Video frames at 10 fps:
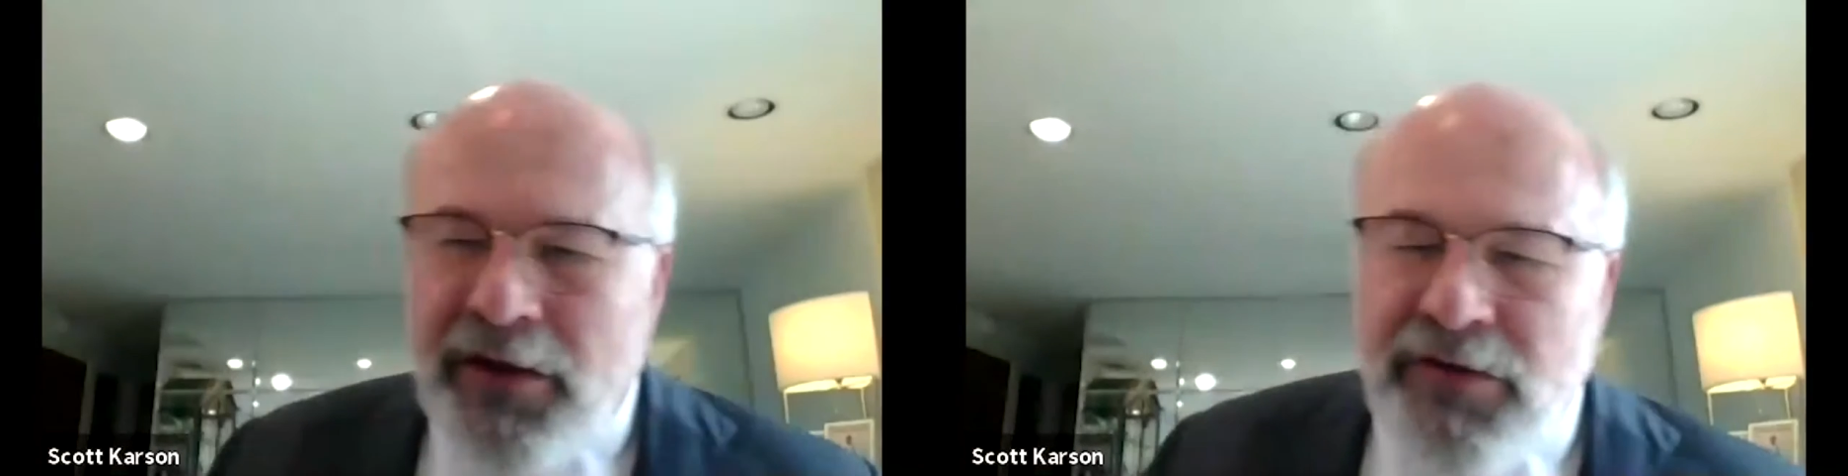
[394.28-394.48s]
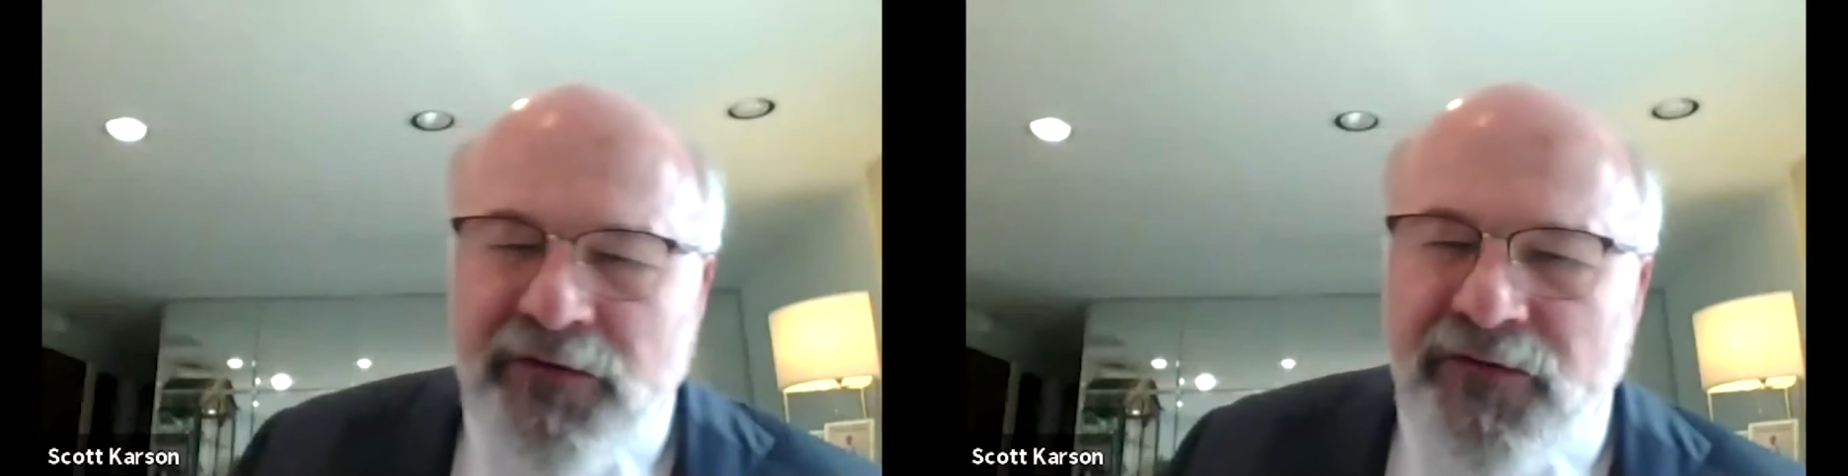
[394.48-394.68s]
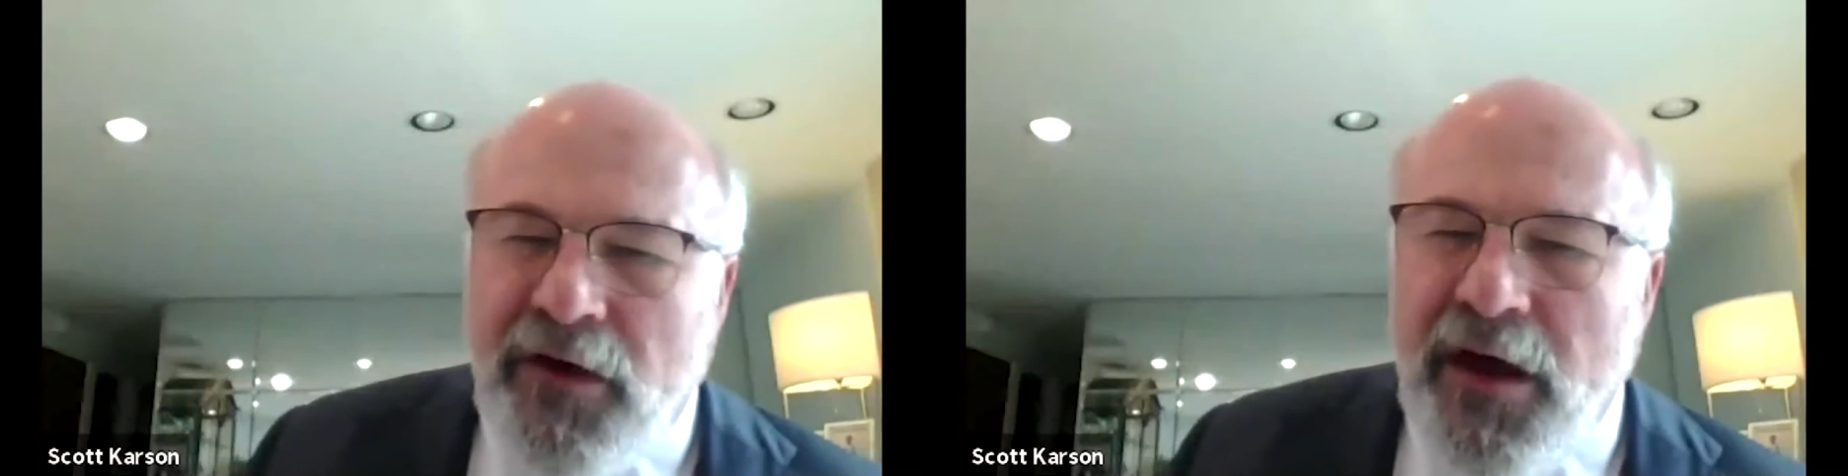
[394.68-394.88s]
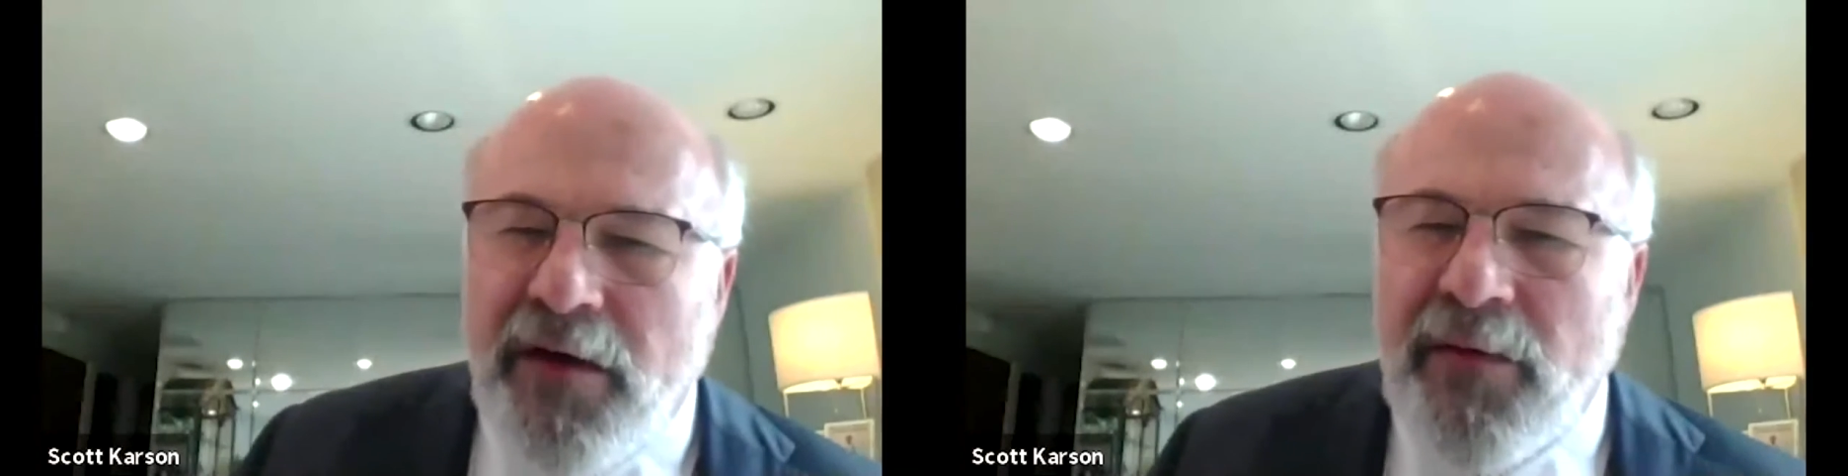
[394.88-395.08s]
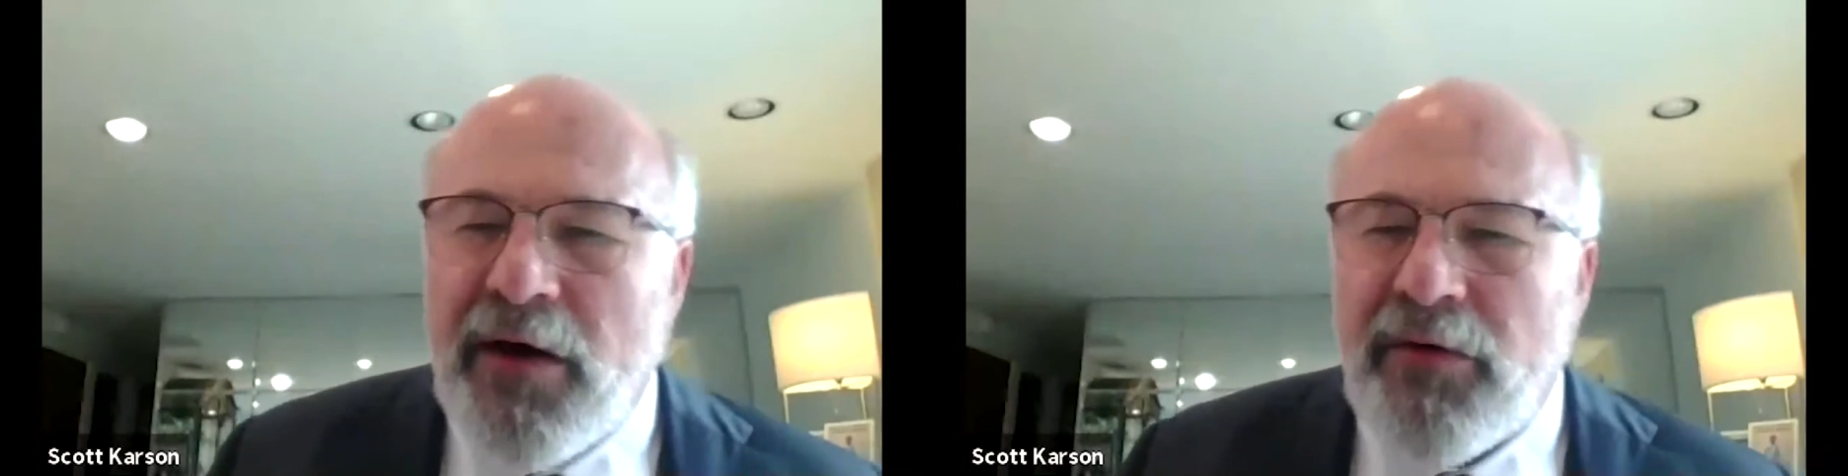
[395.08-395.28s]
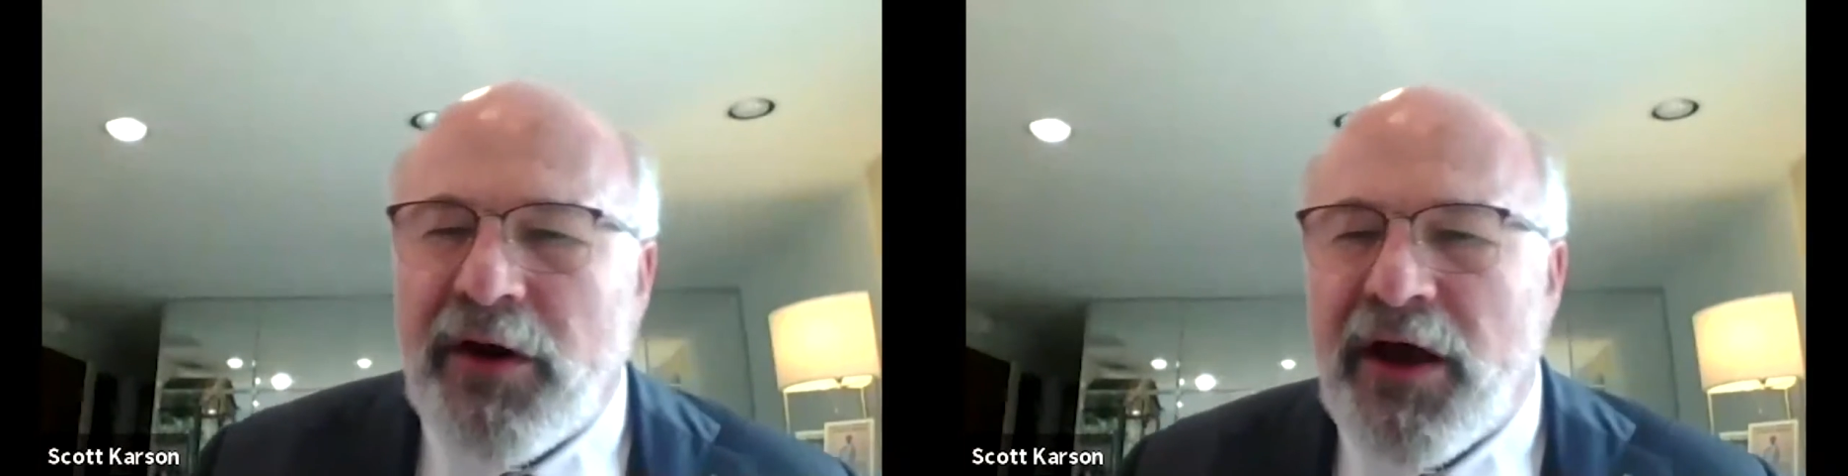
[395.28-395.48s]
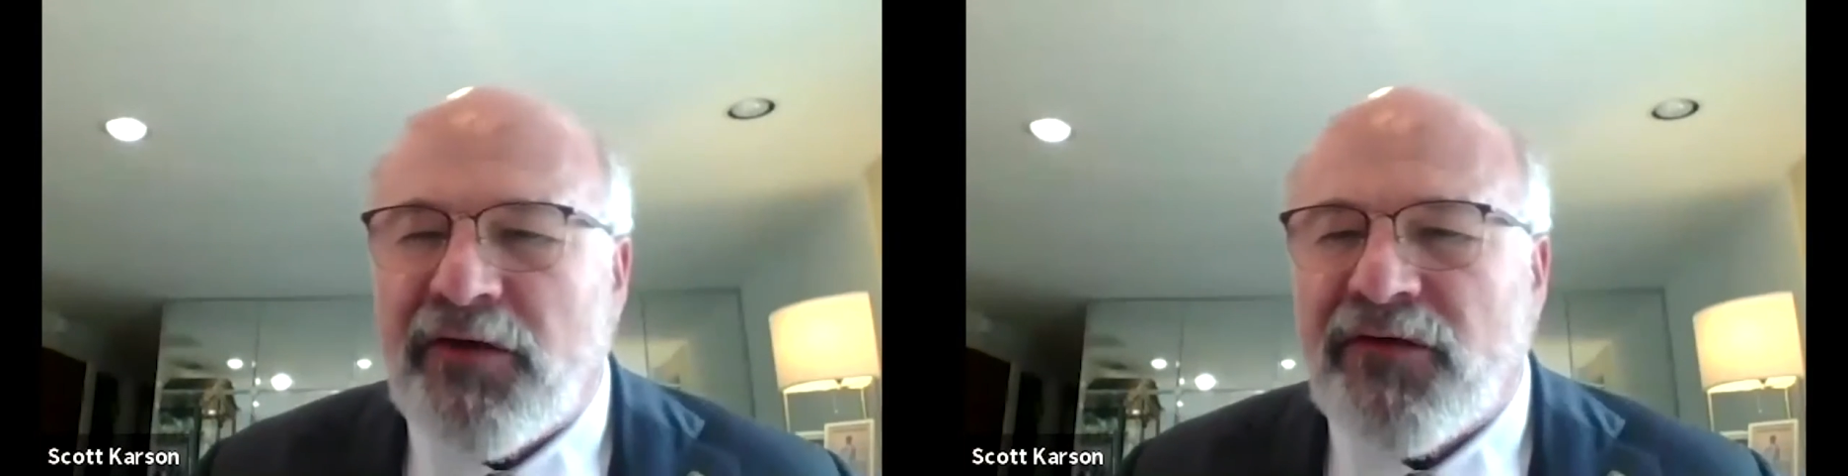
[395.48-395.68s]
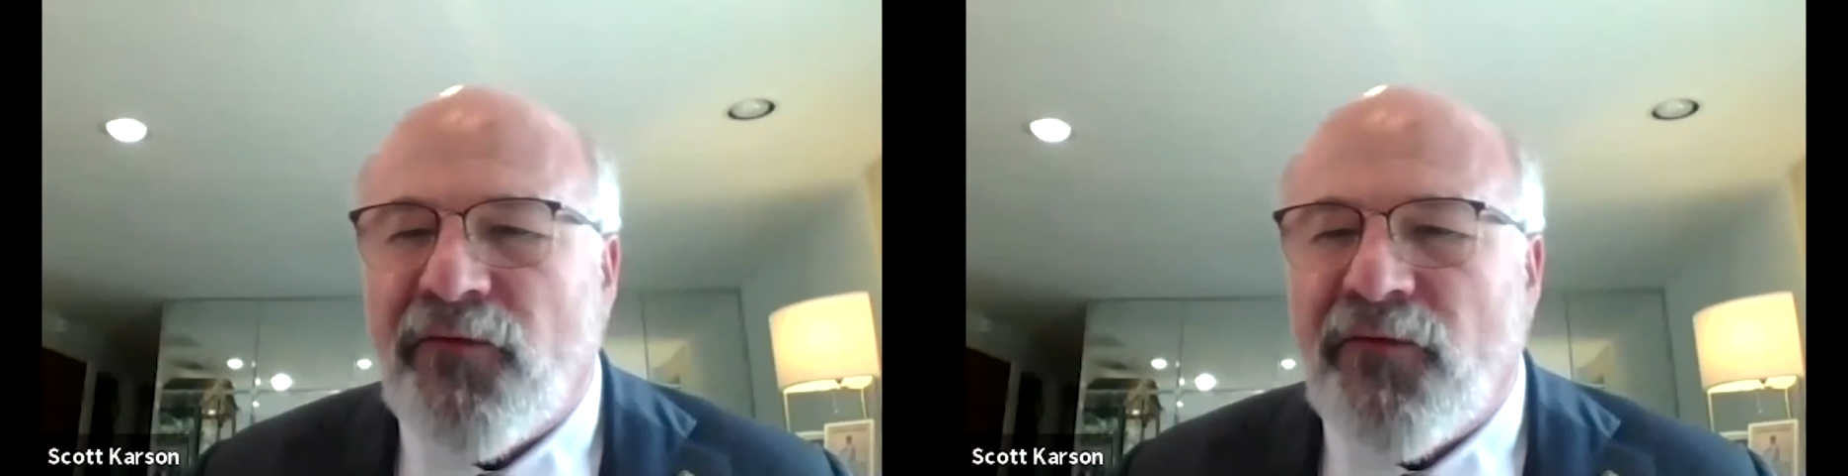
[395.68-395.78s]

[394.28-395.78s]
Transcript: at this time, I would ask